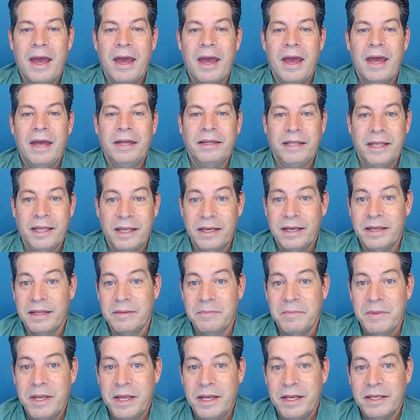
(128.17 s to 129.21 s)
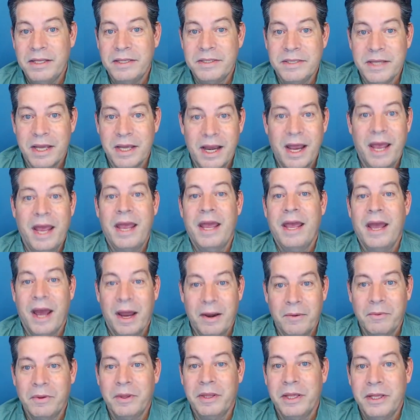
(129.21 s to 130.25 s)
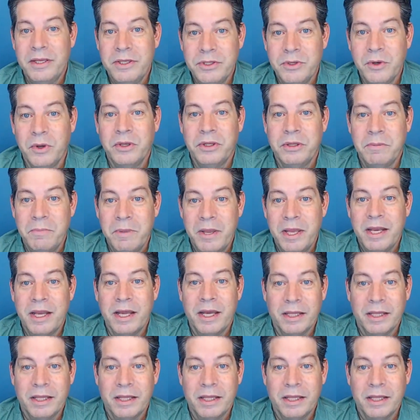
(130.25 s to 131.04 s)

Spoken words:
At the end of the meeting, said, "Hey, I really enjoyed the meeting.